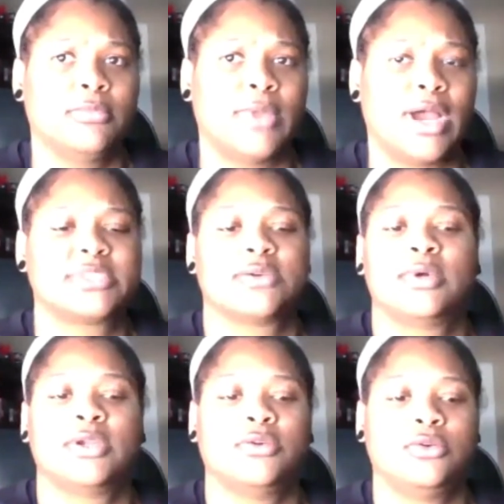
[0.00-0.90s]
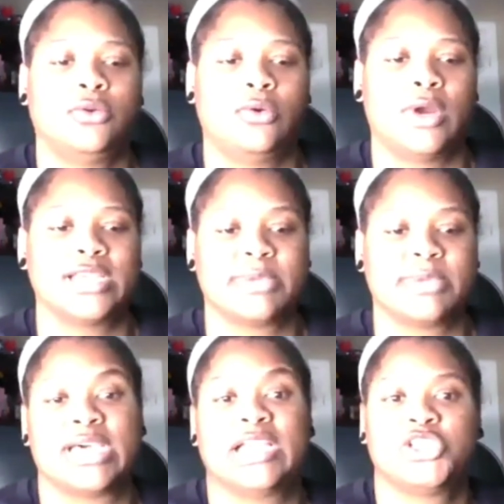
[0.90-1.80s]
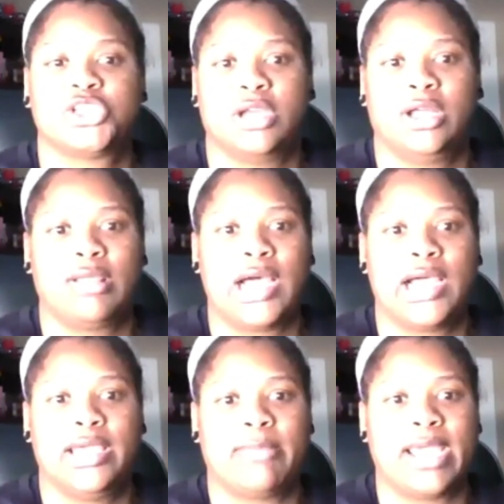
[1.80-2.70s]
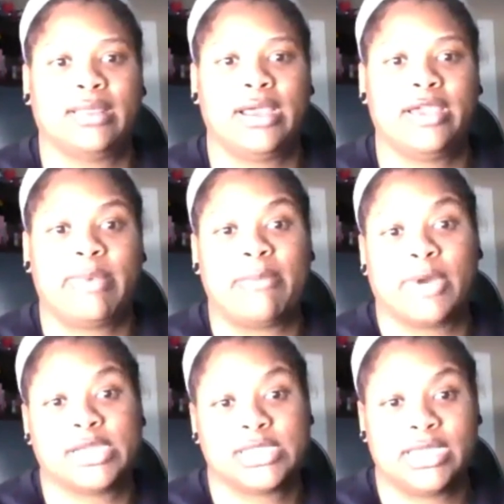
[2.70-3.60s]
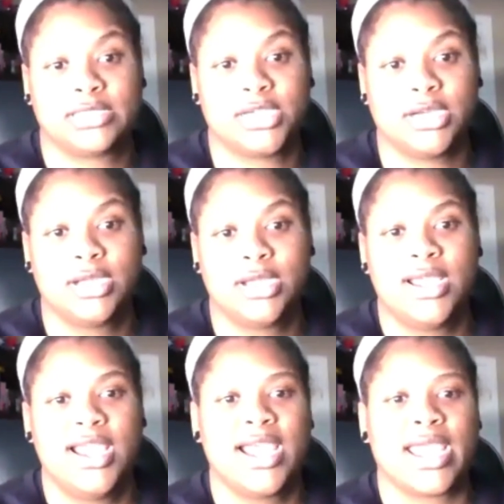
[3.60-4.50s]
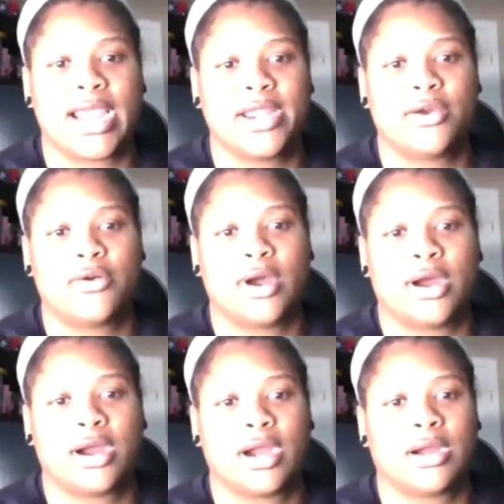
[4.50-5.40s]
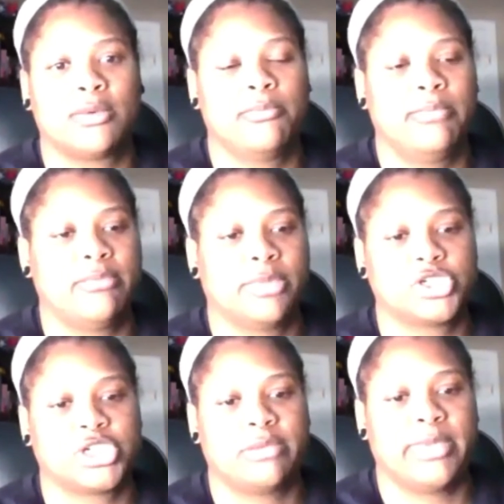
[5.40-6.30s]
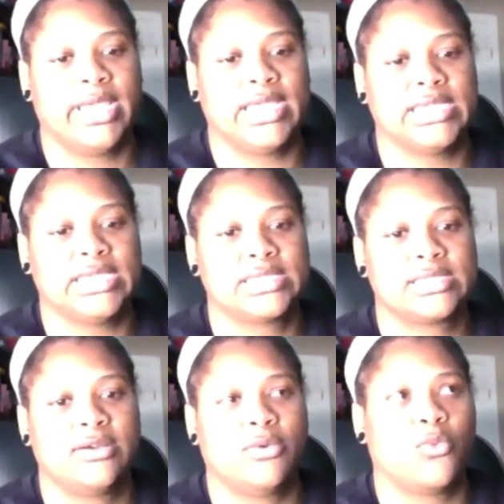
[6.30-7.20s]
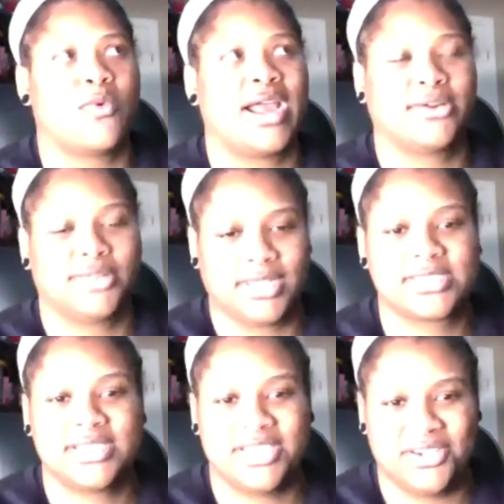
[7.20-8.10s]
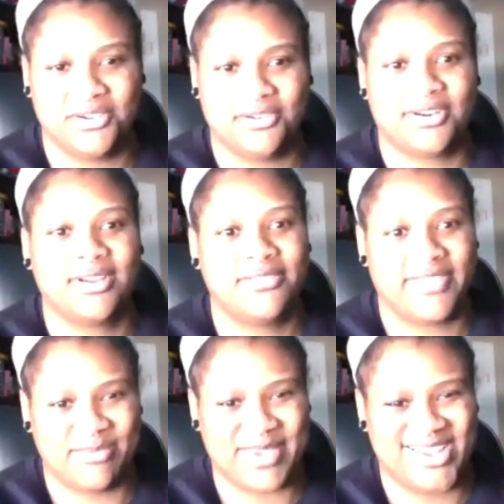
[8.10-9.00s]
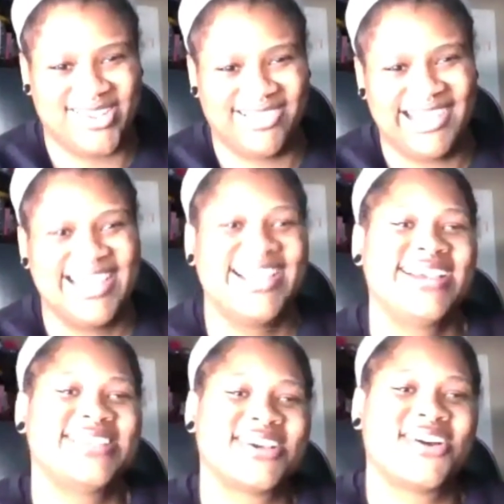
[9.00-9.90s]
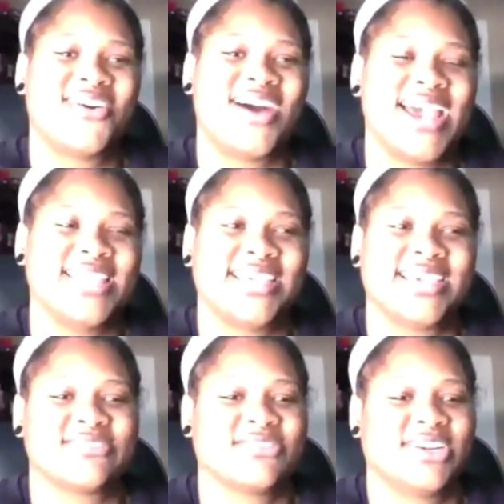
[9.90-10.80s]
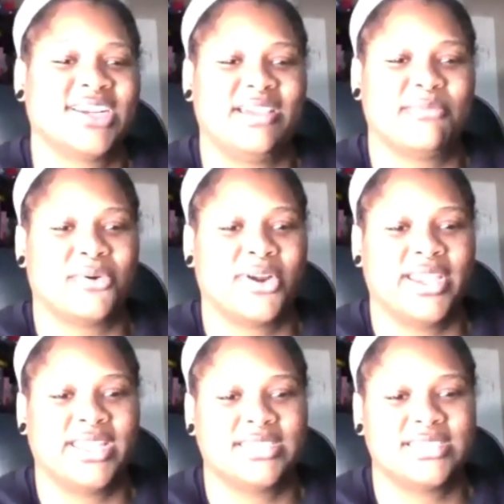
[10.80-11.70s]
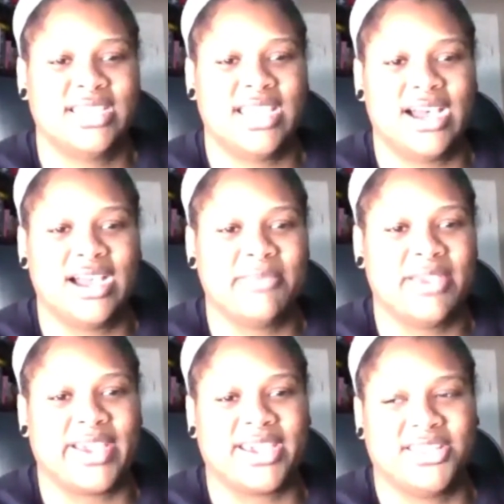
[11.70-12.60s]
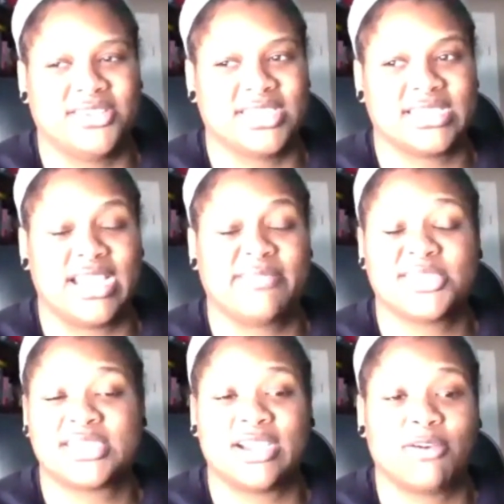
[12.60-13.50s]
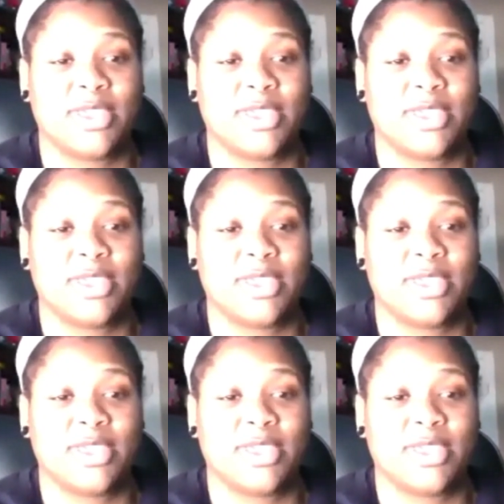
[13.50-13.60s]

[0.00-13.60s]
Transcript: I'm someone who has been touched a lot in my life by breast cancer, and I know our membership is wildly skewed female. So I think it's really important, if I could use this time, to just tell